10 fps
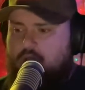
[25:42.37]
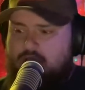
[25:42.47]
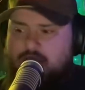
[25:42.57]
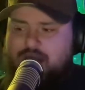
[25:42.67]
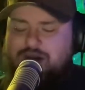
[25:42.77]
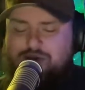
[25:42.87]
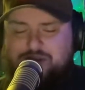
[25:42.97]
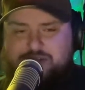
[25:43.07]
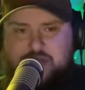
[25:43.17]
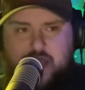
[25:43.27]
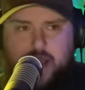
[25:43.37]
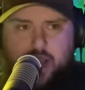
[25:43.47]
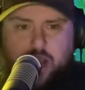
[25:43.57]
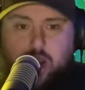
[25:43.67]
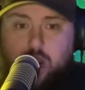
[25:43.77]
And I'd always
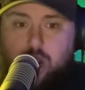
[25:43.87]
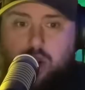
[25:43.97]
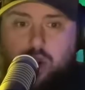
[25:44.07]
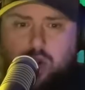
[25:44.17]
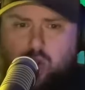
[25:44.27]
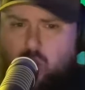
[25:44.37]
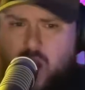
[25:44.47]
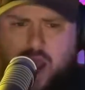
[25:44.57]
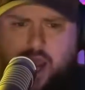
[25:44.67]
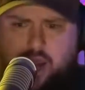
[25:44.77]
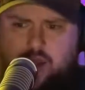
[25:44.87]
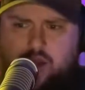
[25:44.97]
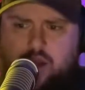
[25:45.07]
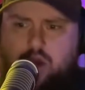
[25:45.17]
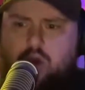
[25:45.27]
say, why?
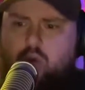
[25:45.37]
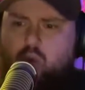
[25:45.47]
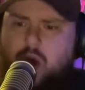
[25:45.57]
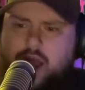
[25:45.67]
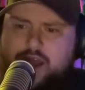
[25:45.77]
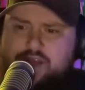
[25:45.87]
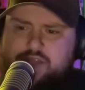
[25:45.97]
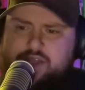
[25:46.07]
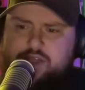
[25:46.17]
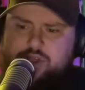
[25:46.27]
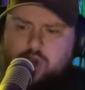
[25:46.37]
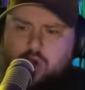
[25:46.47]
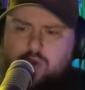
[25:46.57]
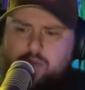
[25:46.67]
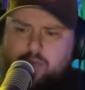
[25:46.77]
Why is it
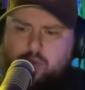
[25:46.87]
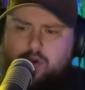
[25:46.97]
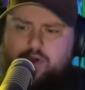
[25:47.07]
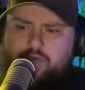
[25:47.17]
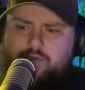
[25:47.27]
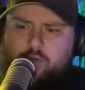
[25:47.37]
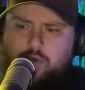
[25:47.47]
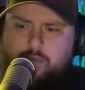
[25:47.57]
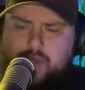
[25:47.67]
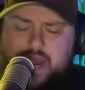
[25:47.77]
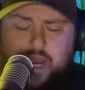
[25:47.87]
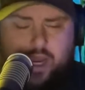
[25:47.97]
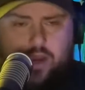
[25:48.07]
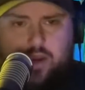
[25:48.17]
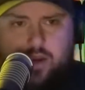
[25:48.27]
so important for
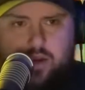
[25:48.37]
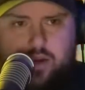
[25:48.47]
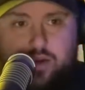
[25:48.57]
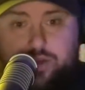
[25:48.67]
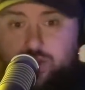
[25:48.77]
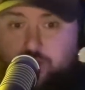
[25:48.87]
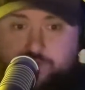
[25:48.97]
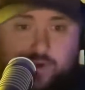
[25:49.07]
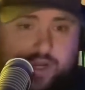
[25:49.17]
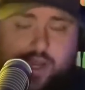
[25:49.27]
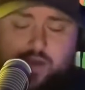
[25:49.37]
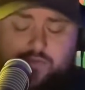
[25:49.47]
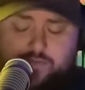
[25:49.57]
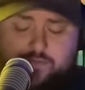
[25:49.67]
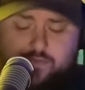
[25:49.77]
me to
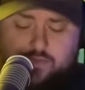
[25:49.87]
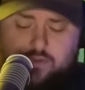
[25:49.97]
forgive?